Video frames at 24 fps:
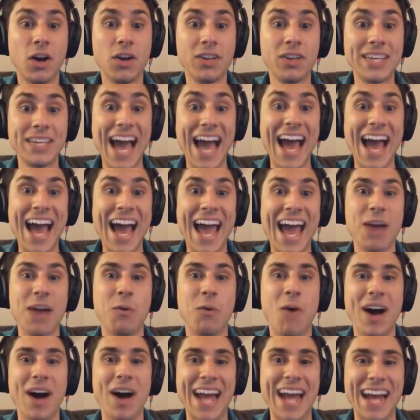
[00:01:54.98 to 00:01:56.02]
Yay,
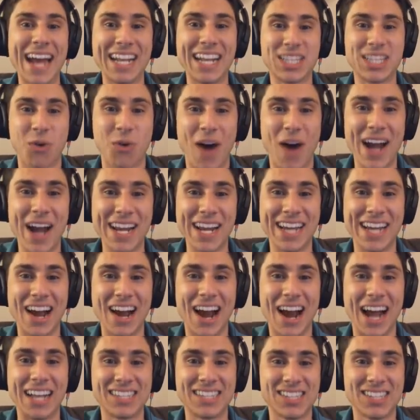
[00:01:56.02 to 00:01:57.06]
one out of 20. All
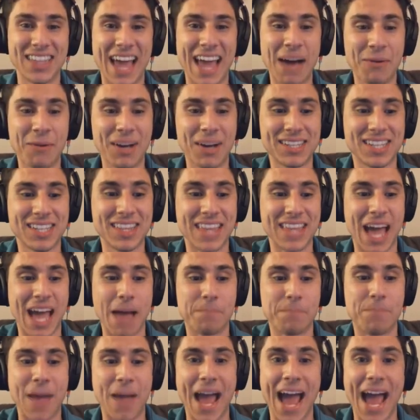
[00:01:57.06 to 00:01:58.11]
right, so that wasn't
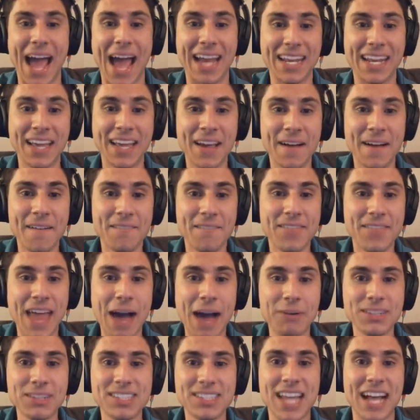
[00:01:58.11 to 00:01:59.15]
that bad.
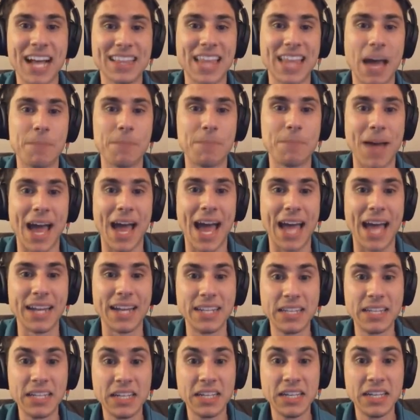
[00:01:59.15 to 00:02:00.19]
That was not that bad.
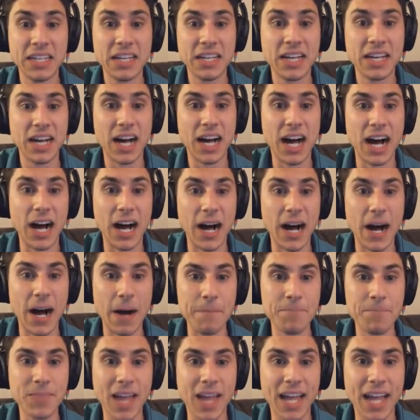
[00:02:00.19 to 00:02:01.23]

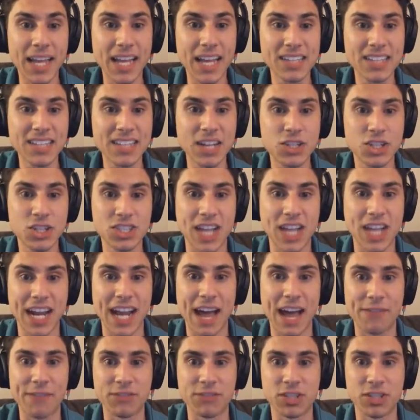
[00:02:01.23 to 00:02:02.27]
Um, I guess I just kind of
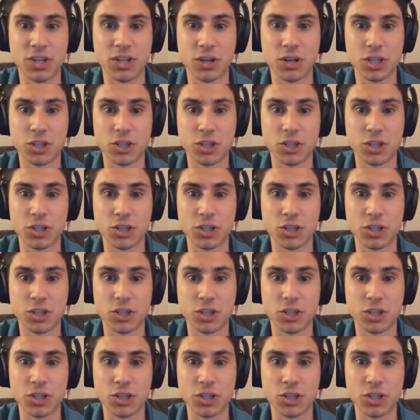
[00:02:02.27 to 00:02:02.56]
have to search